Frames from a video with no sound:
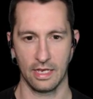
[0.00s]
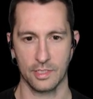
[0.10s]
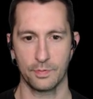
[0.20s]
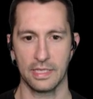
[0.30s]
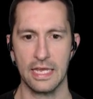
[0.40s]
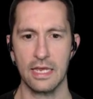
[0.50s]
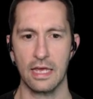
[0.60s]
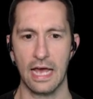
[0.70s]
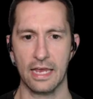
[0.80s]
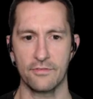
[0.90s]
It's
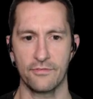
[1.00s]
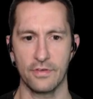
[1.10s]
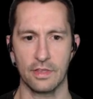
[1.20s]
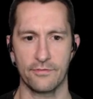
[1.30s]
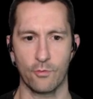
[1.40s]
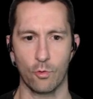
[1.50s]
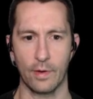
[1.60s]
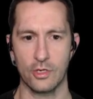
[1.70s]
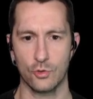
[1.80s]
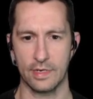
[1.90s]
playing, I can feel the
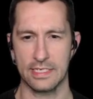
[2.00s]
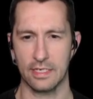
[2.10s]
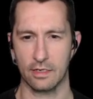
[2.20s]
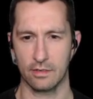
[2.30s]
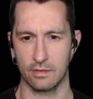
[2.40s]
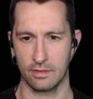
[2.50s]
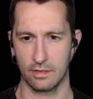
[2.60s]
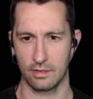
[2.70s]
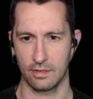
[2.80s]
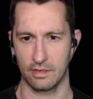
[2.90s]
four-way joystick,
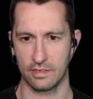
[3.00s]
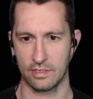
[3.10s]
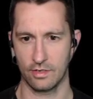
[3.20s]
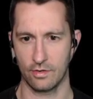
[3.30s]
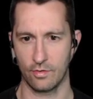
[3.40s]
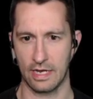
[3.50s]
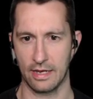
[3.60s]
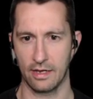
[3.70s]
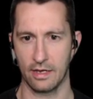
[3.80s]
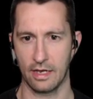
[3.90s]
so
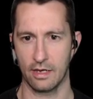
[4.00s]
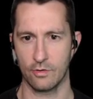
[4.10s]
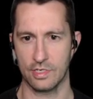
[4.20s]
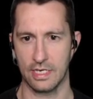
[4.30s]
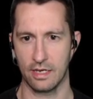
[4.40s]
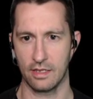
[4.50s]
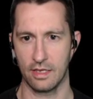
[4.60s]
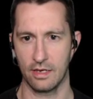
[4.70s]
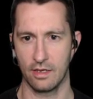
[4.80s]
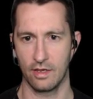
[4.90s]
I understand
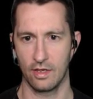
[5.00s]
that.